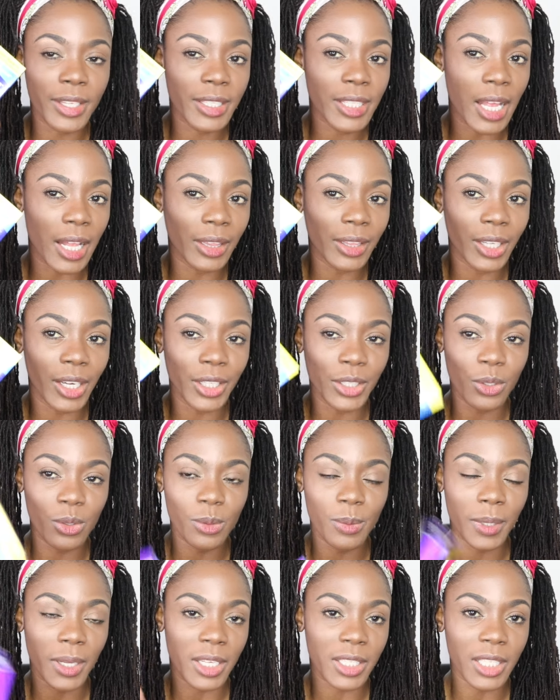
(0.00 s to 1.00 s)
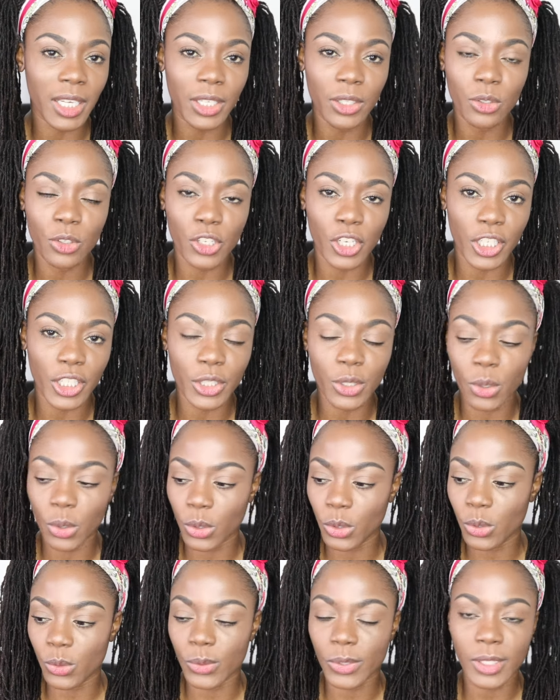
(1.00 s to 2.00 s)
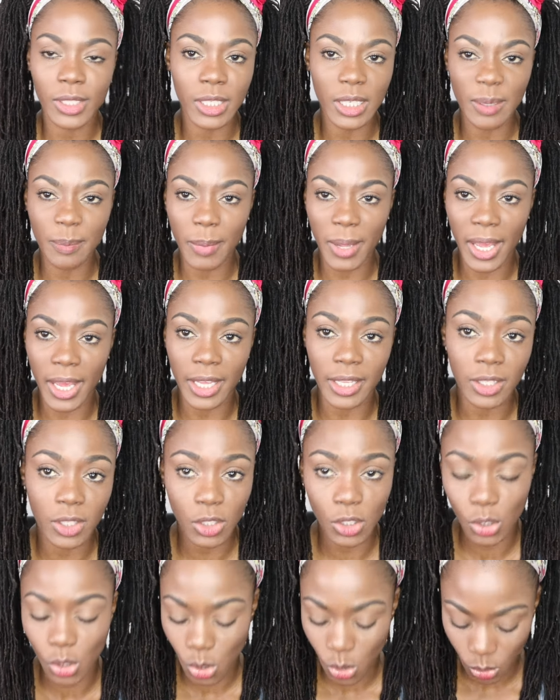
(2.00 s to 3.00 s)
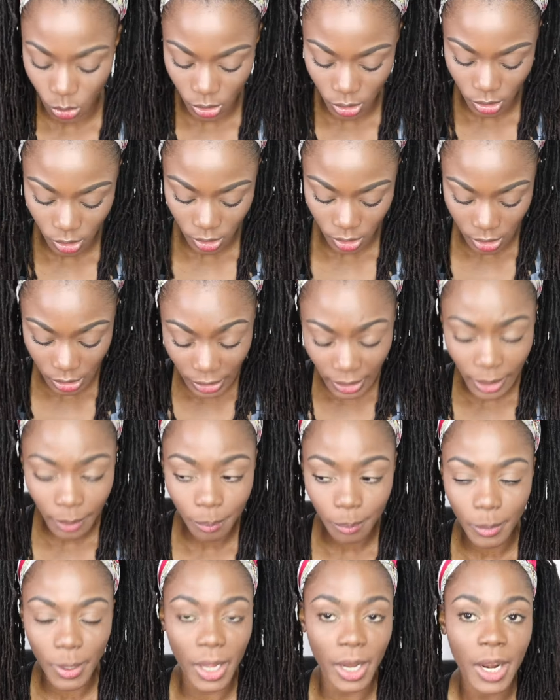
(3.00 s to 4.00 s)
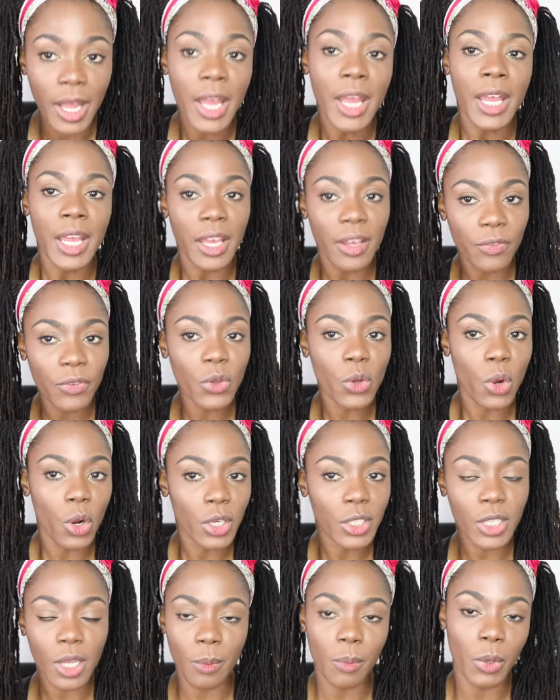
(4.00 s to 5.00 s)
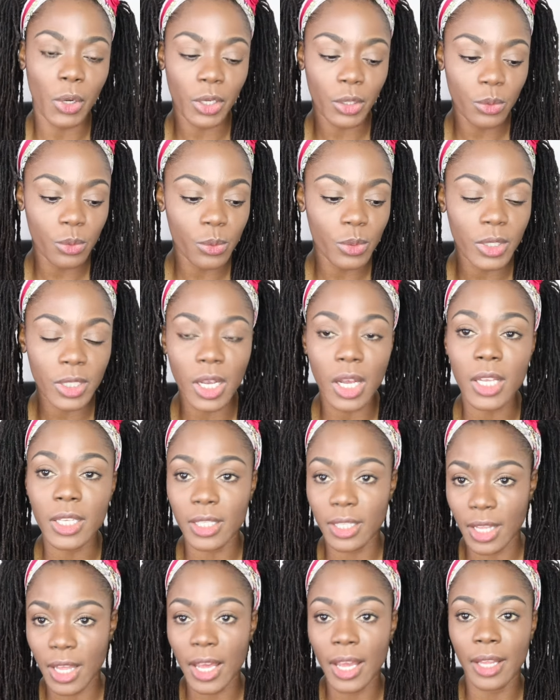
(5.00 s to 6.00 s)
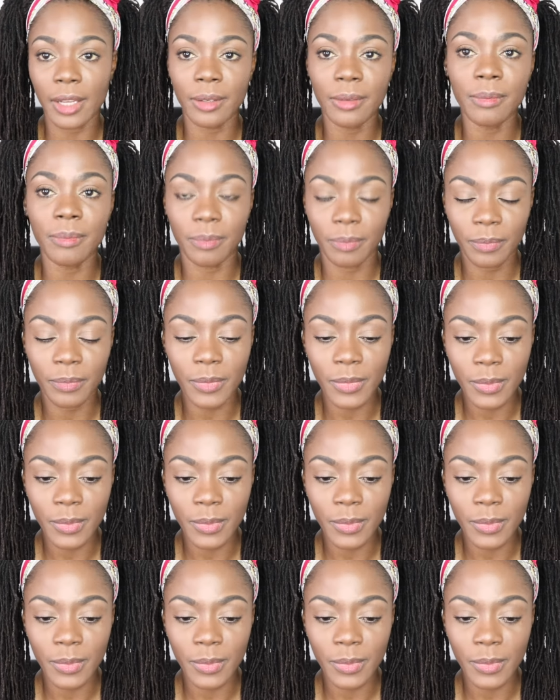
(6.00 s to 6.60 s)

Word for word: This I'll not use because I usually don't use sleep aids to go to sleep, but if you are someone who does, then